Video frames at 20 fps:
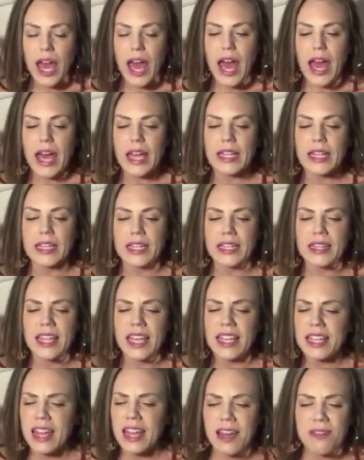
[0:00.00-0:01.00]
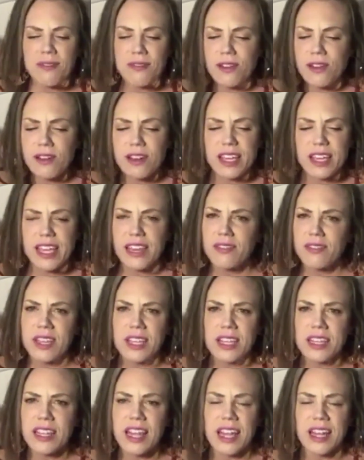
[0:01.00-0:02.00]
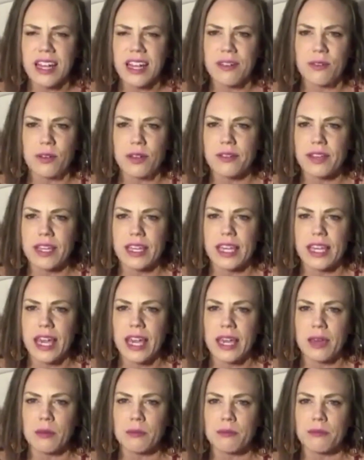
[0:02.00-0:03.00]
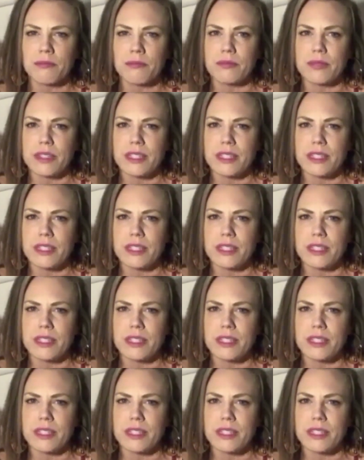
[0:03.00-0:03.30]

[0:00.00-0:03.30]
And that never even came